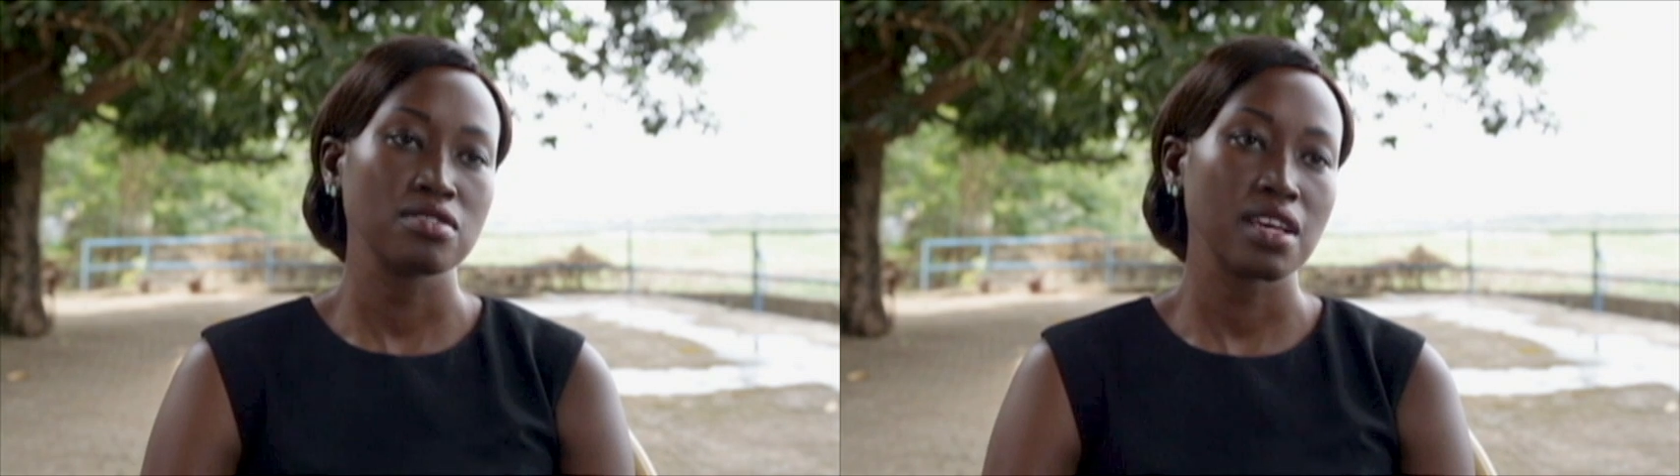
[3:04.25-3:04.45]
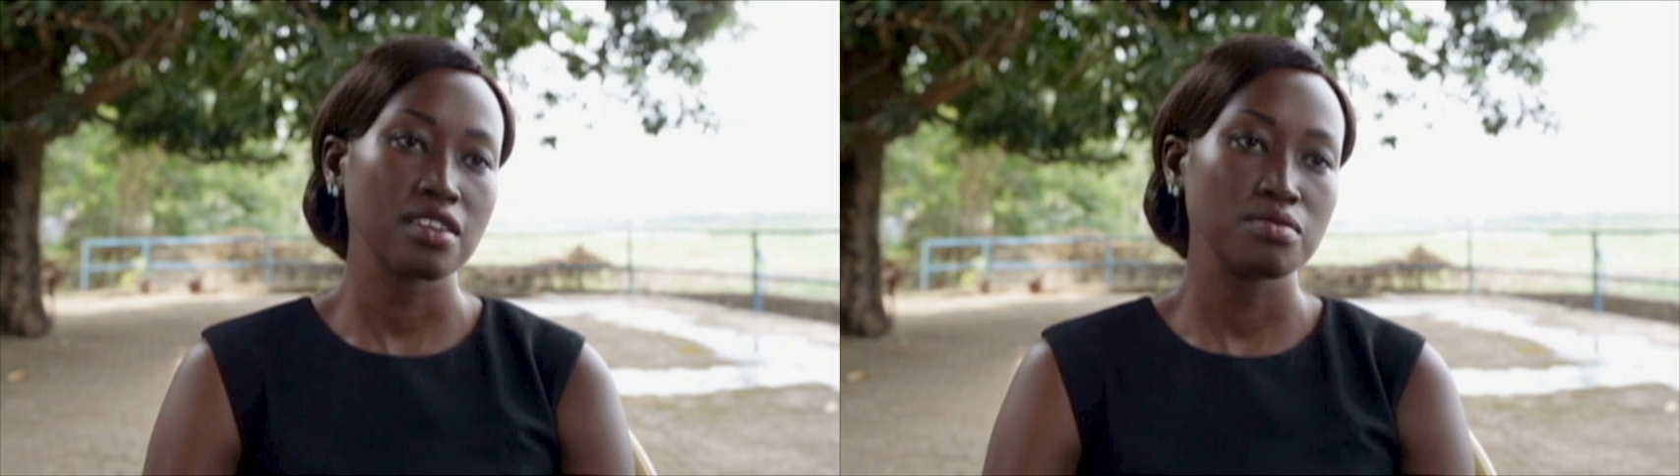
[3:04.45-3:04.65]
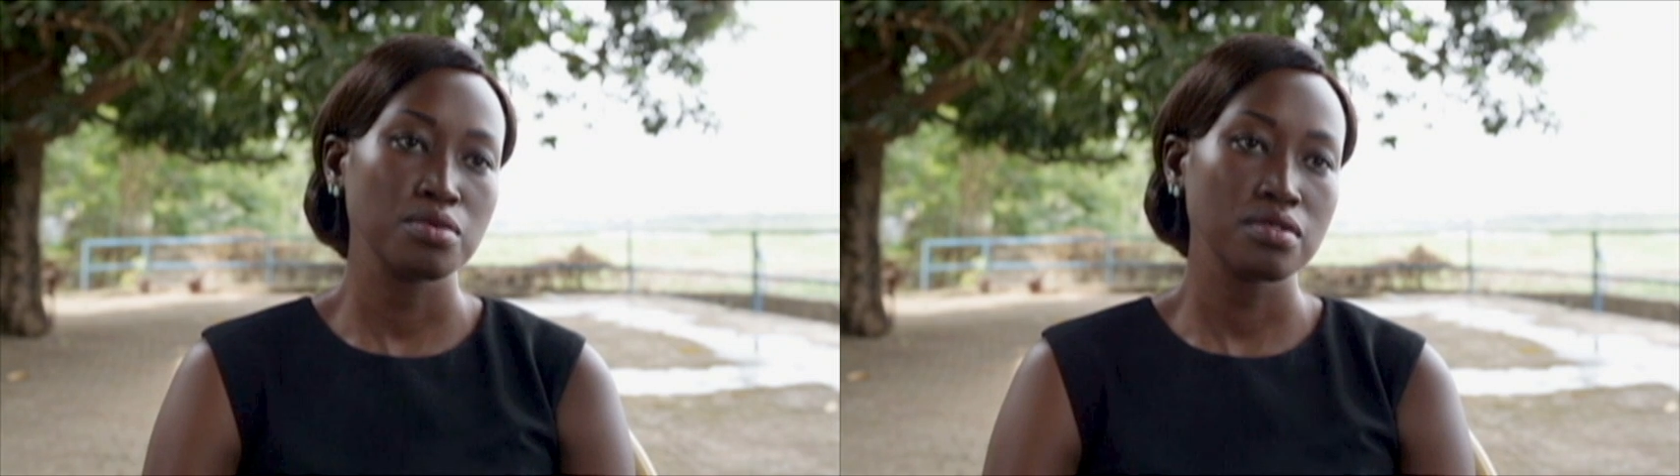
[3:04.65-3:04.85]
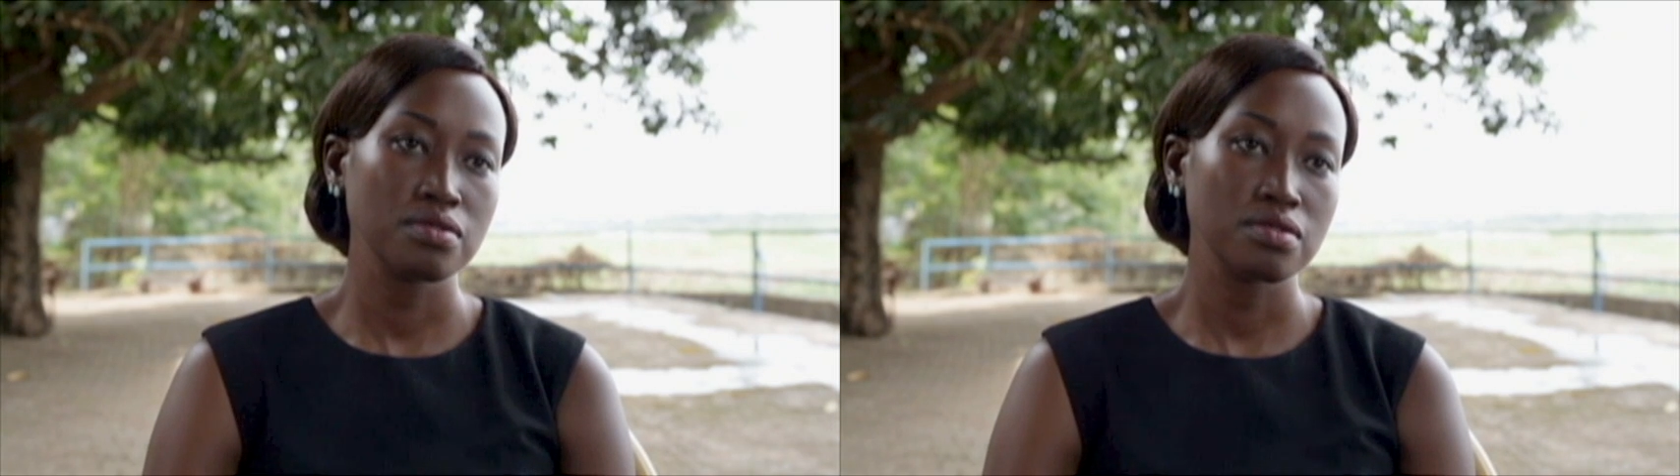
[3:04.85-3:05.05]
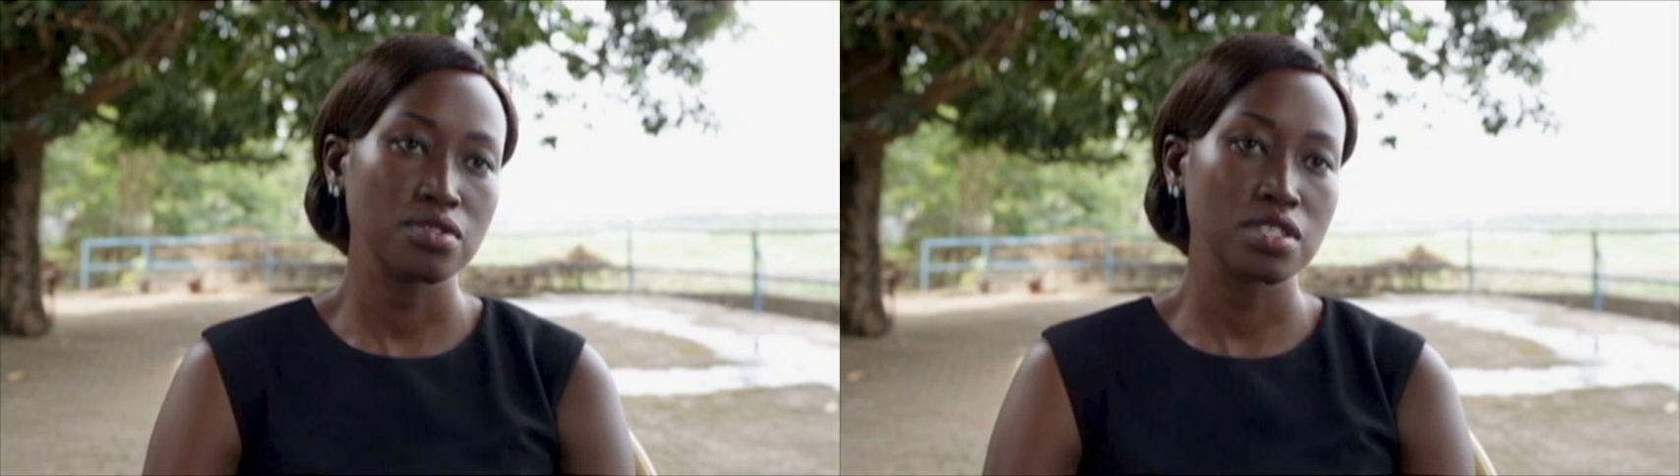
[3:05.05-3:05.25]
there are no textbook,
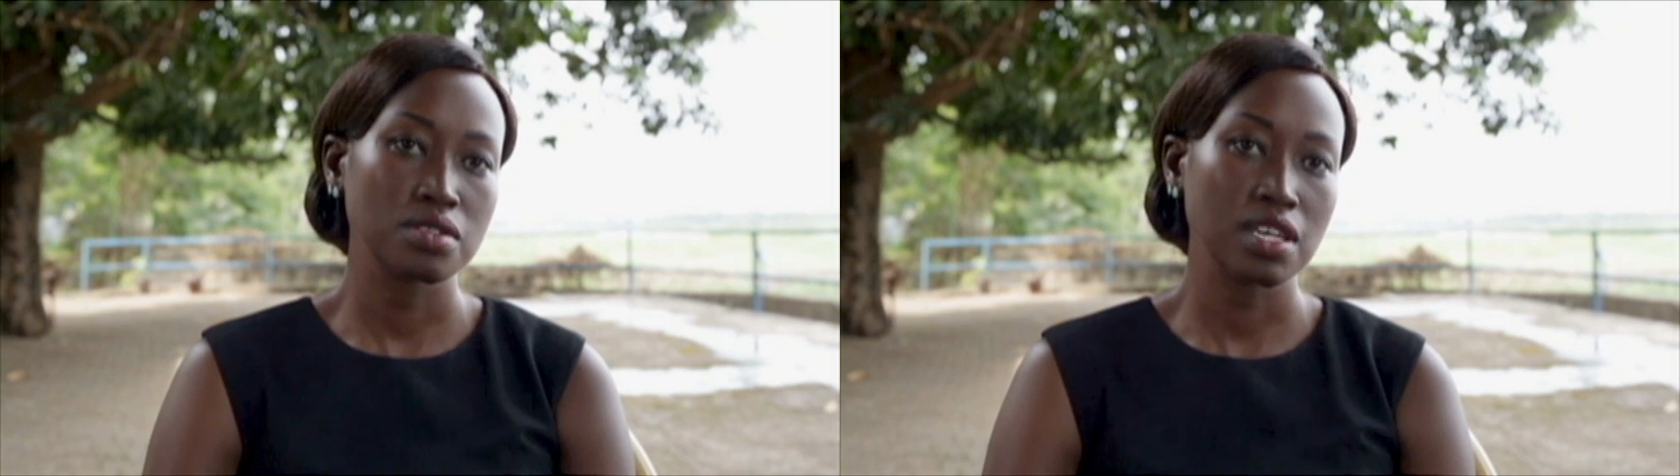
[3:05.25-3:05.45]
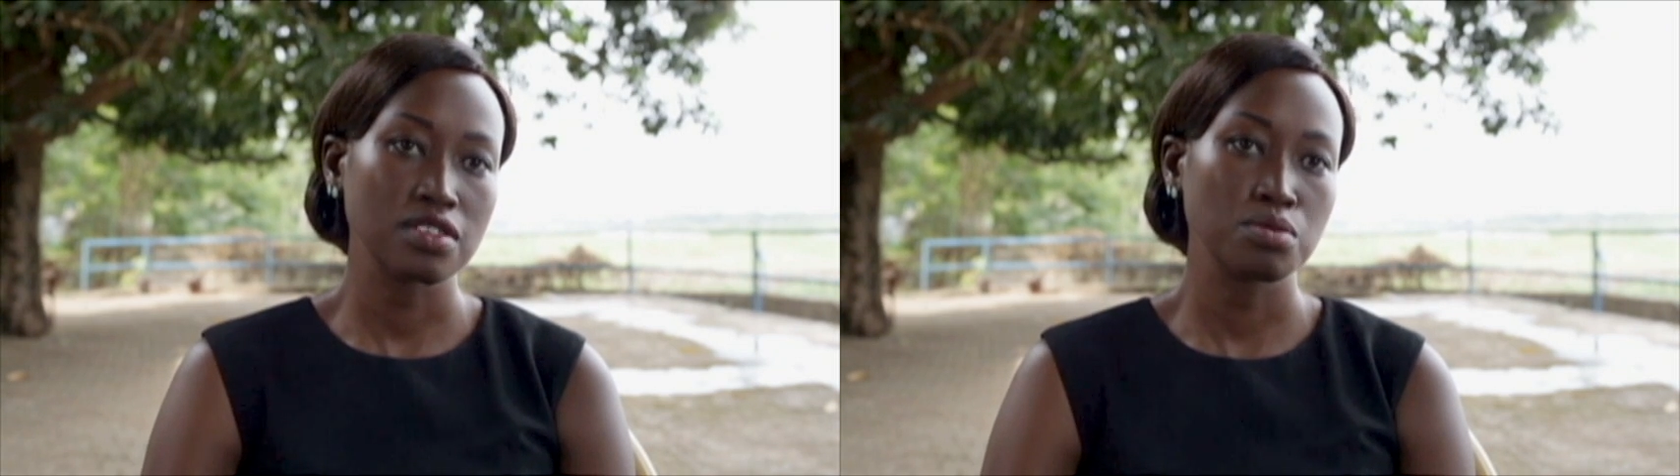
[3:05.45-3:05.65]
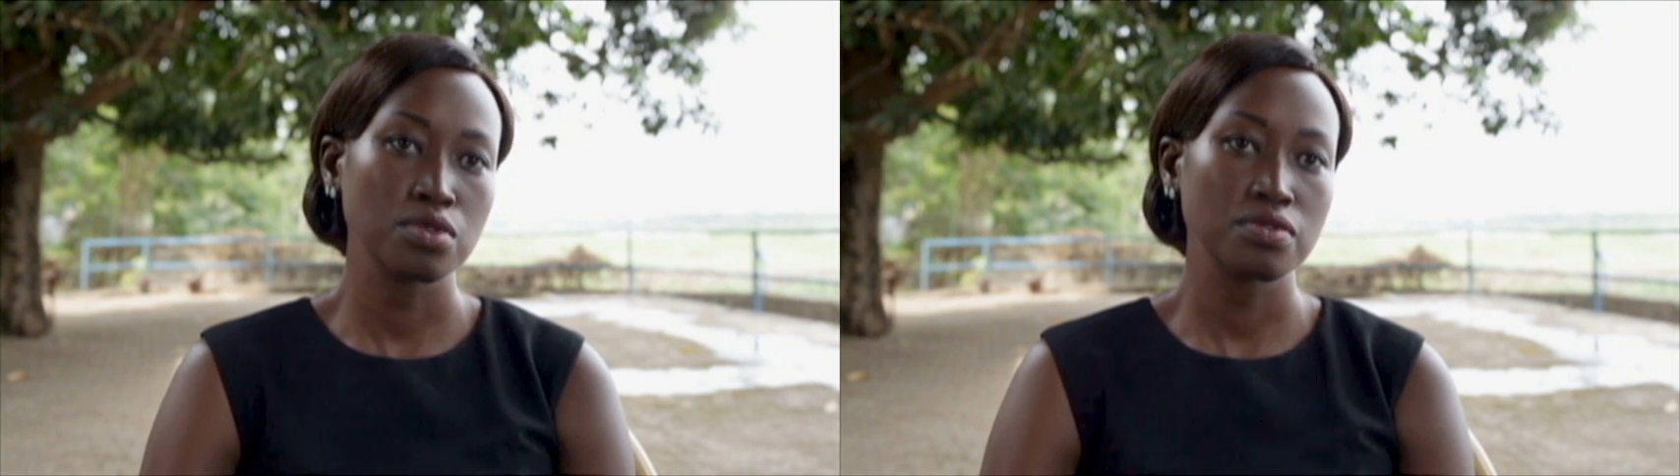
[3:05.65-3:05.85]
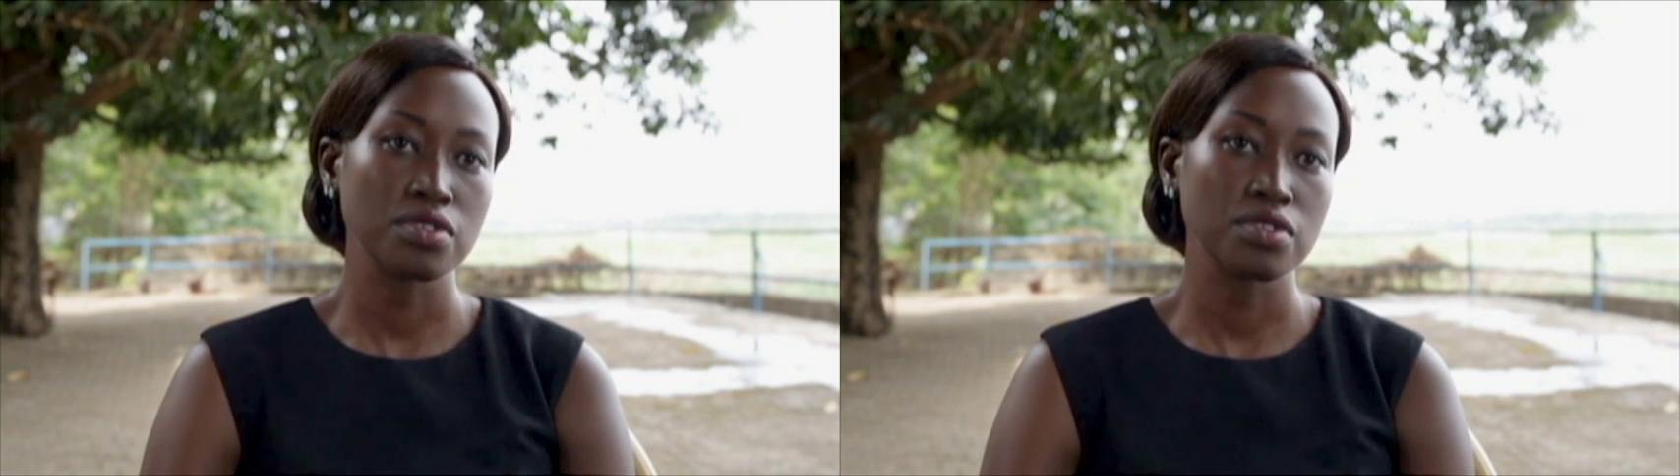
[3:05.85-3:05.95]
good textbook